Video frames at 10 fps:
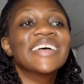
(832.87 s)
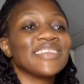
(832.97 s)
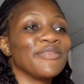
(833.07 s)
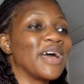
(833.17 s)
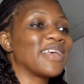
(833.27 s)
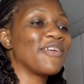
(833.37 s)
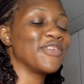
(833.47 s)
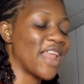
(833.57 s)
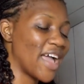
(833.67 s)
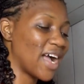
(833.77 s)
Sometimes I
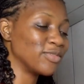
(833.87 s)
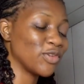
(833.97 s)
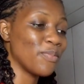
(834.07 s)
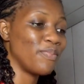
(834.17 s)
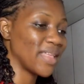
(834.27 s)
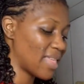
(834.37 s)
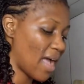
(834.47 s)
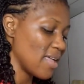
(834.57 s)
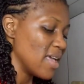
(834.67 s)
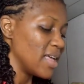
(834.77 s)
feel like I'm doing
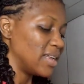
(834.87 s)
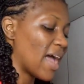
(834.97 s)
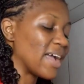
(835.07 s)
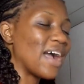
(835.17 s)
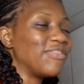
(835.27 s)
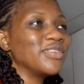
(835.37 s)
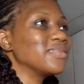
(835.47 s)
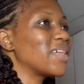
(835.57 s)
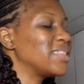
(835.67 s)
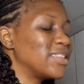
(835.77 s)
better. Like, I
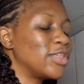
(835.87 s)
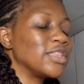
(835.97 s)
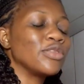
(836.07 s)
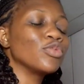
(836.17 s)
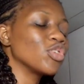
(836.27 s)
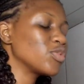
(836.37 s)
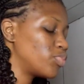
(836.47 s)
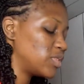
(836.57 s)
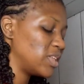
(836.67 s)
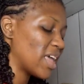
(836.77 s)
feel like they don't
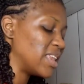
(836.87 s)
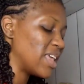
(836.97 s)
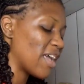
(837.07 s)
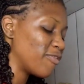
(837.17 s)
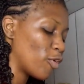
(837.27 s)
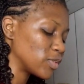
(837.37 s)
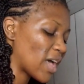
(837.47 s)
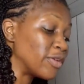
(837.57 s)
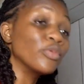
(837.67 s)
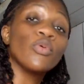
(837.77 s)
just put in any effort.
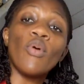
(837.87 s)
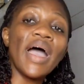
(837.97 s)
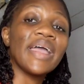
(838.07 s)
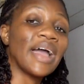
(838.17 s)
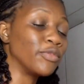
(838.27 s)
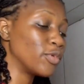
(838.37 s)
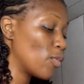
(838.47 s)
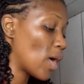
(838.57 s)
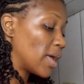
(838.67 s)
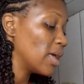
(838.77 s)
I don't know
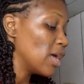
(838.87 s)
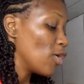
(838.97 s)
why.